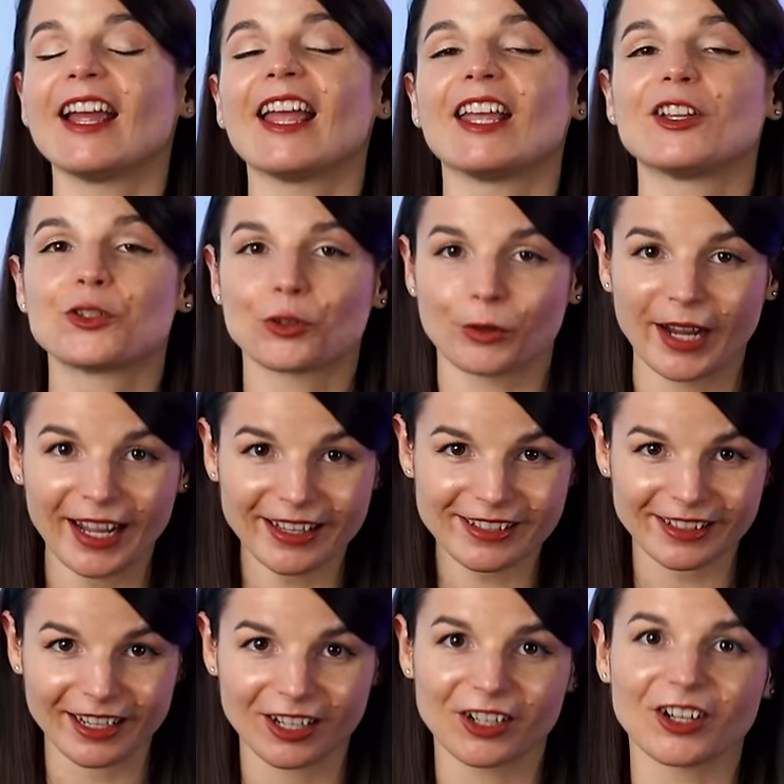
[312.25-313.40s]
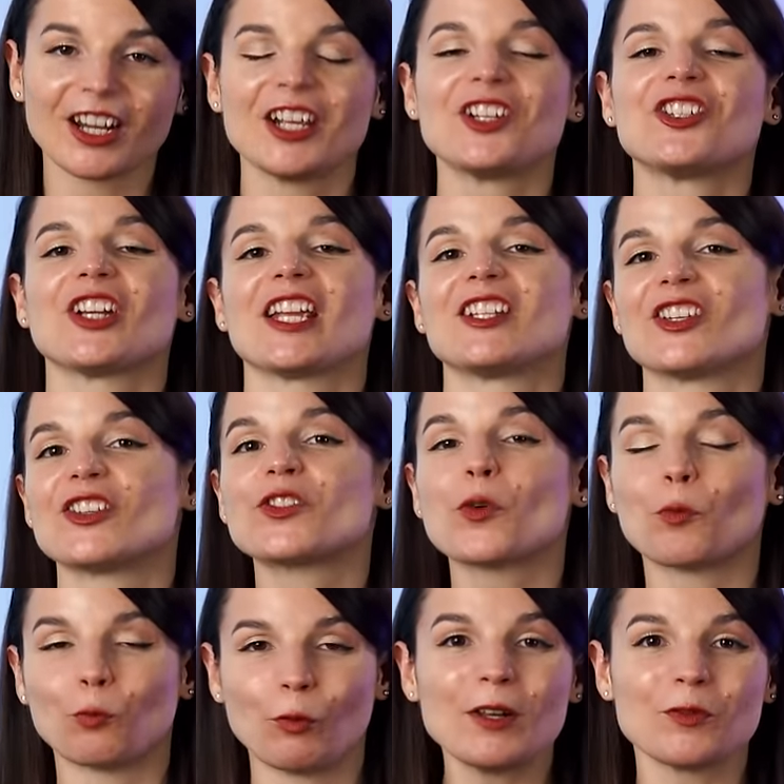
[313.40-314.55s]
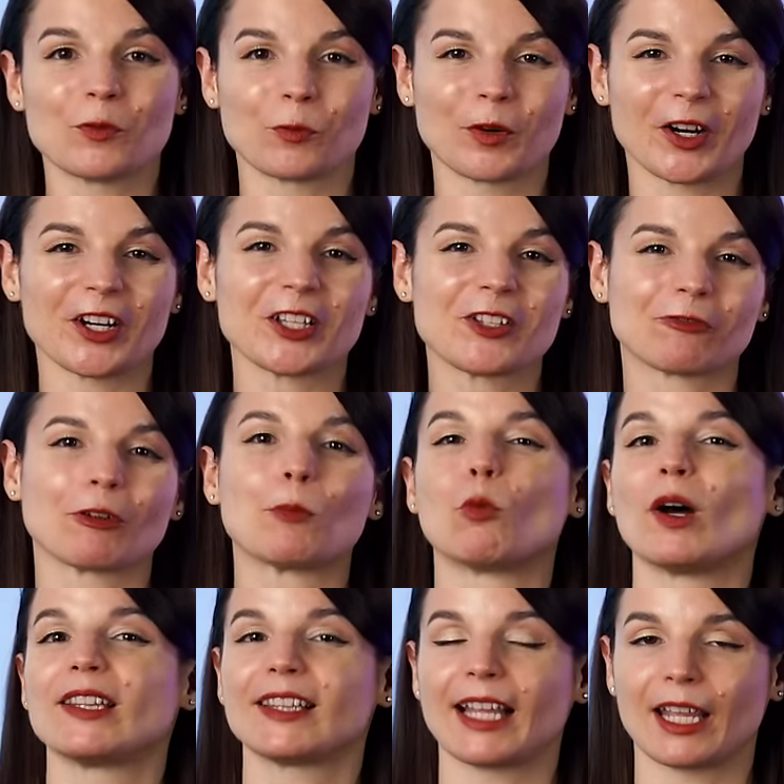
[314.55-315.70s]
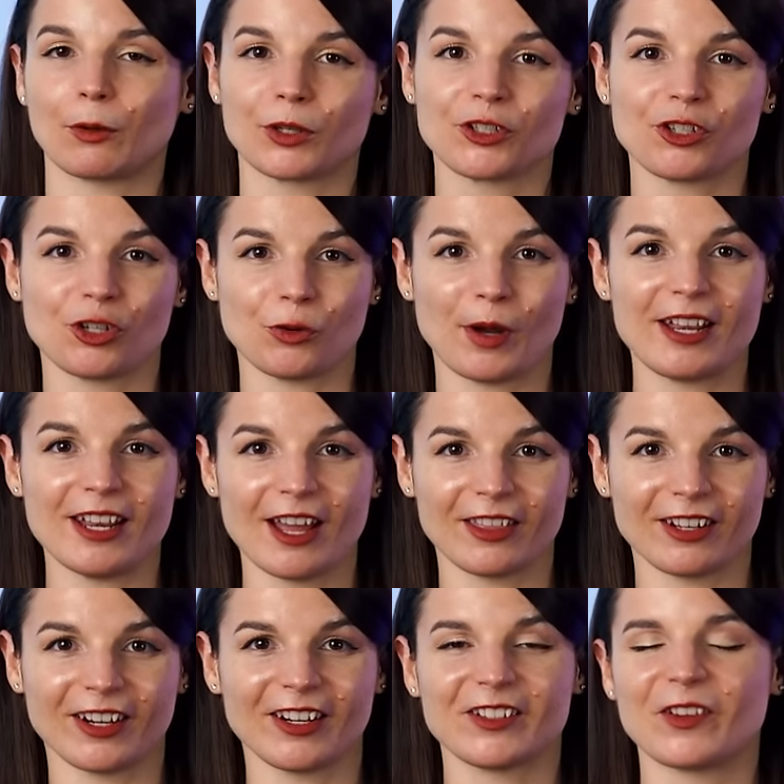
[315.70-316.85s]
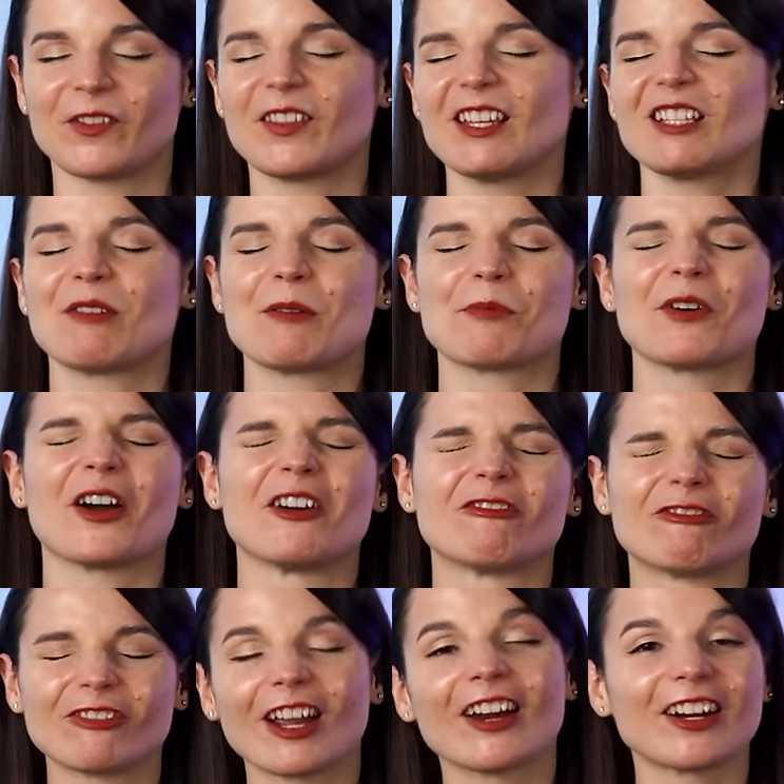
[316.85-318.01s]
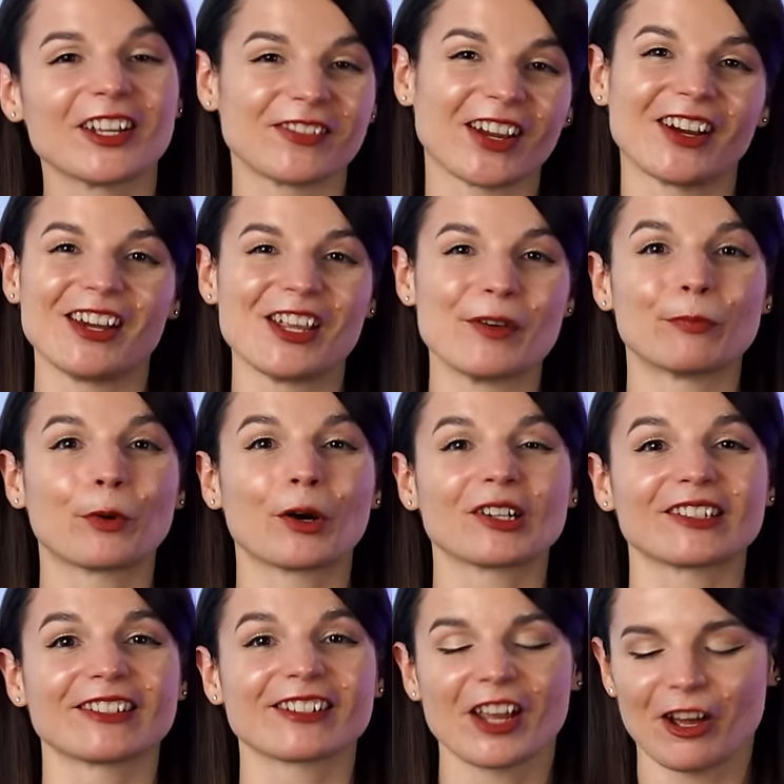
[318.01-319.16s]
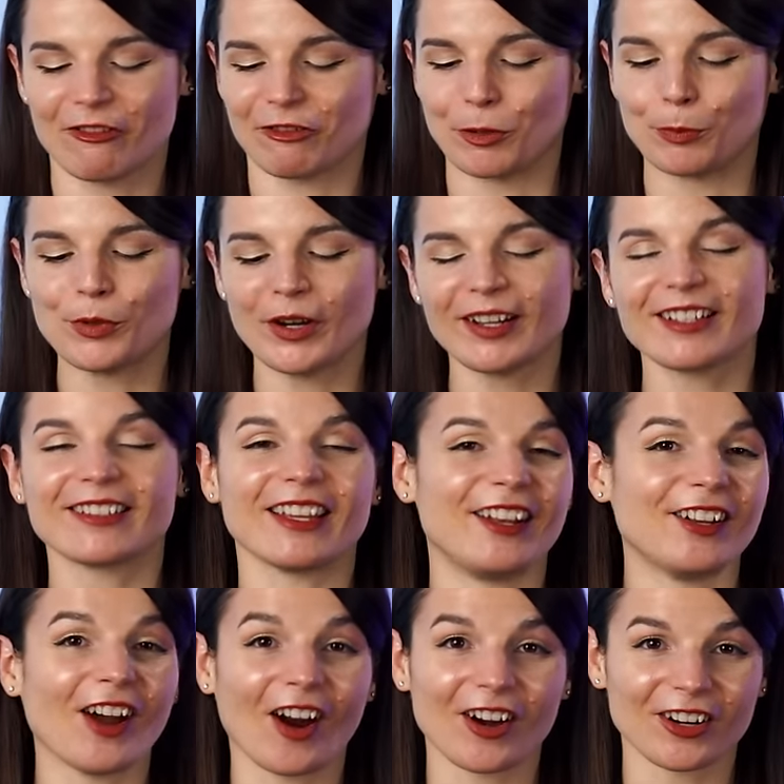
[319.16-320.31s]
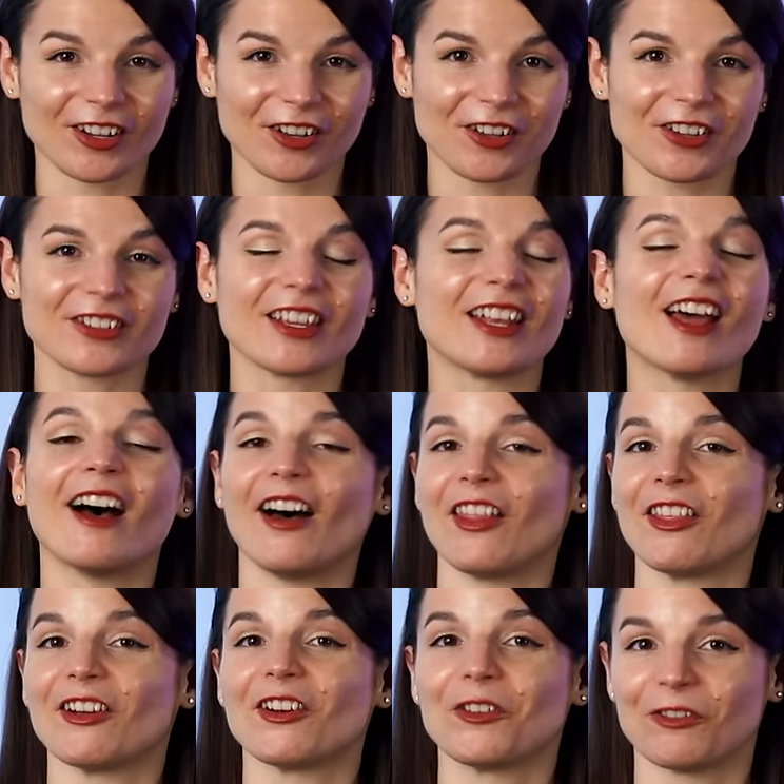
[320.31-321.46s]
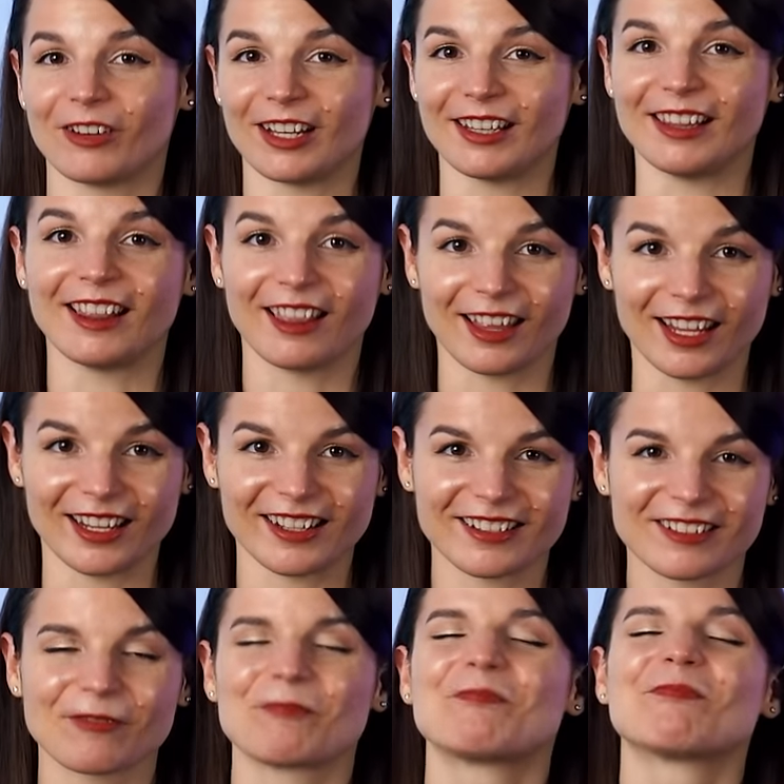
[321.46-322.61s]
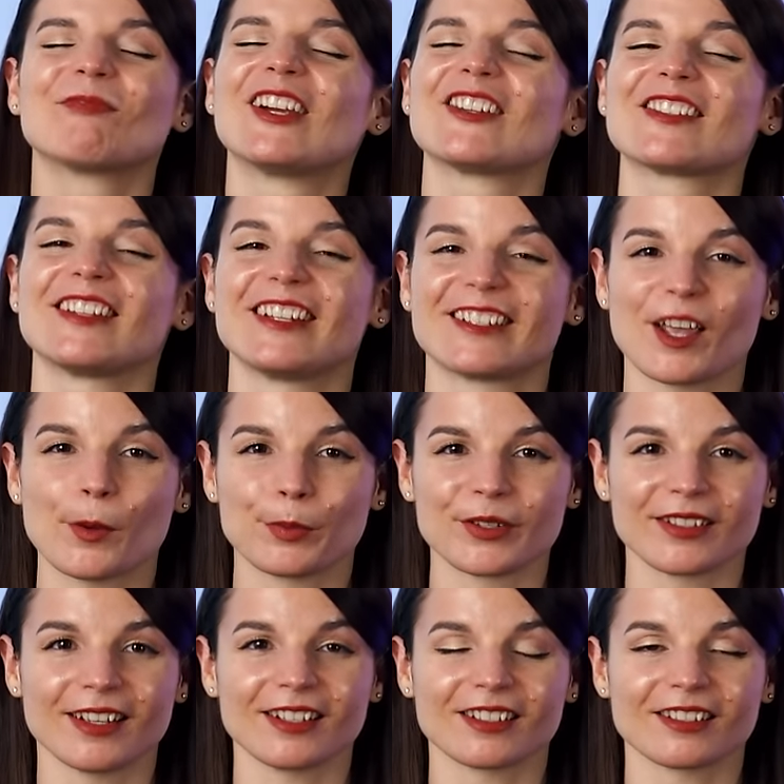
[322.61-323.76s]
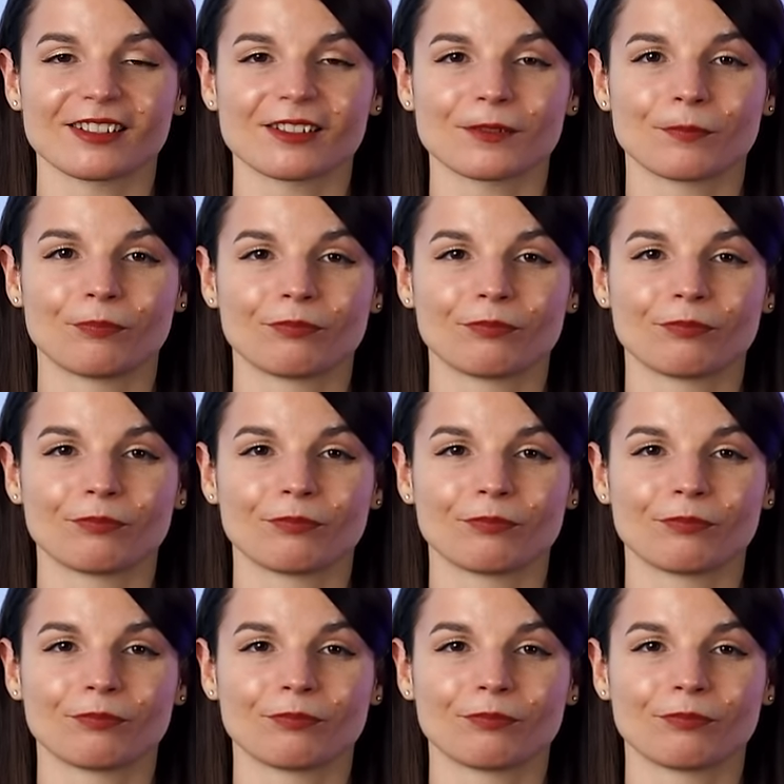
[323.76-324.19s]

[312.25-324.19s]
A translator changes written words from one language to another. So these people are very, very important for books and articles and other written things. Here's an example sentence.